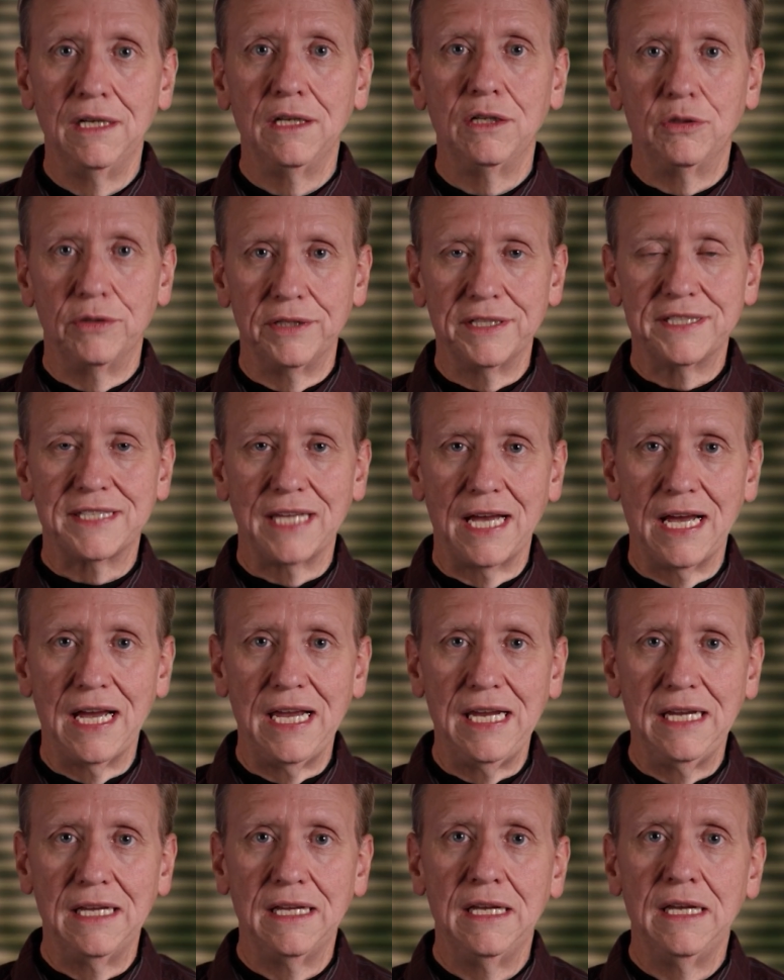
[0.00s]

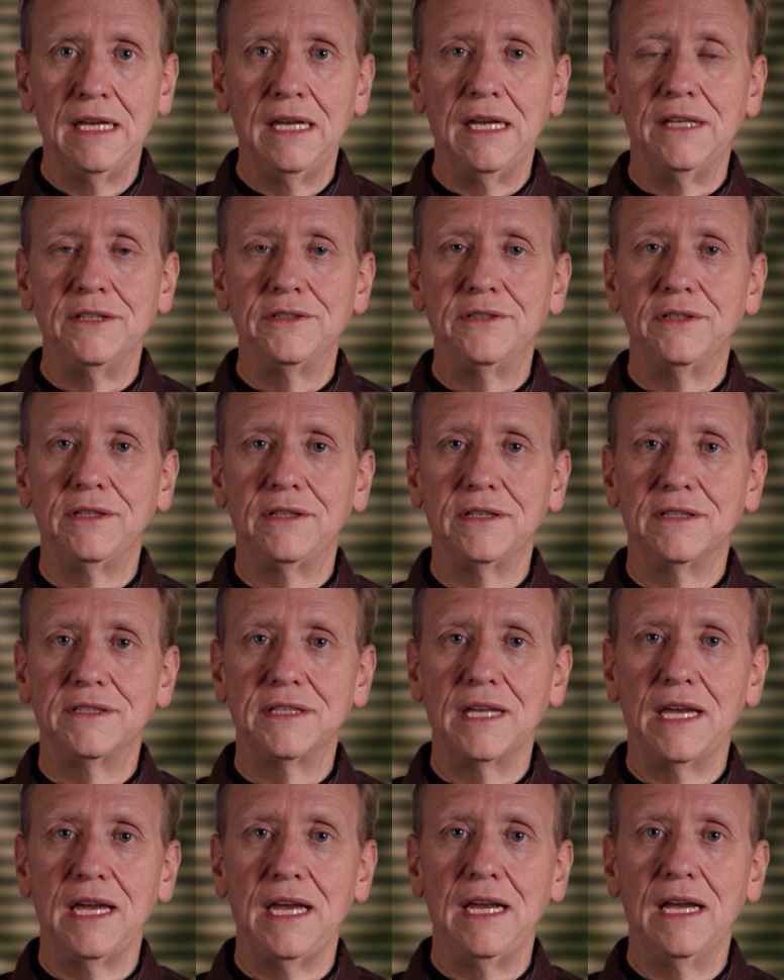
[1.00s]
Kudasai, and so you could
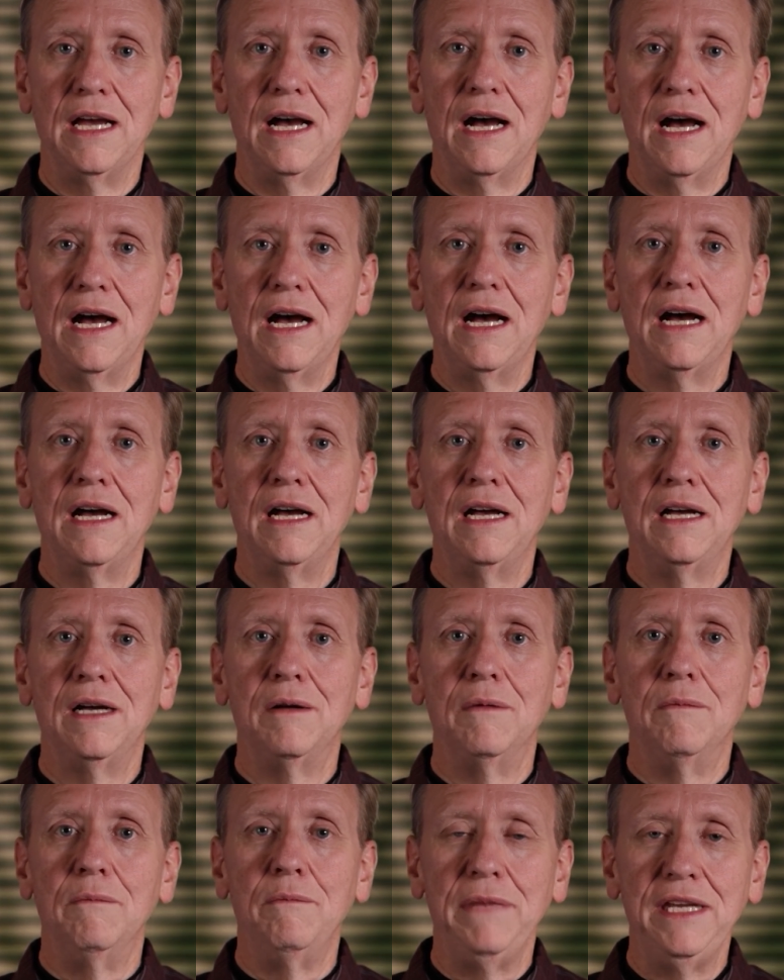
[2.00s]
say,
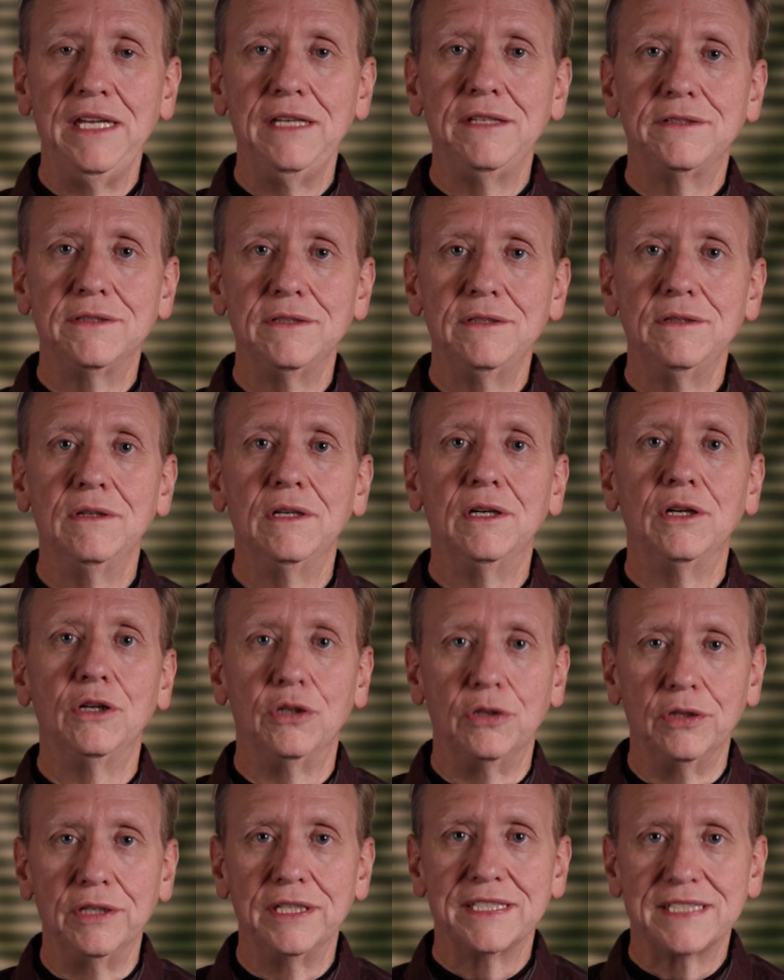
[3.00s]
mizu
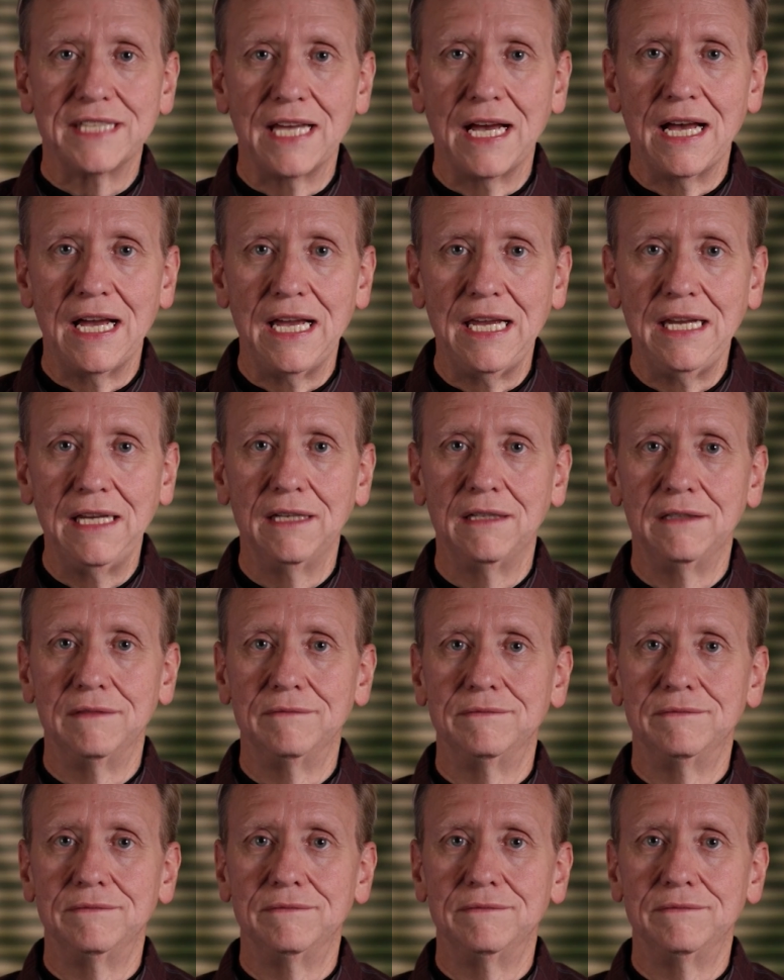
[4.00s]
kudasai.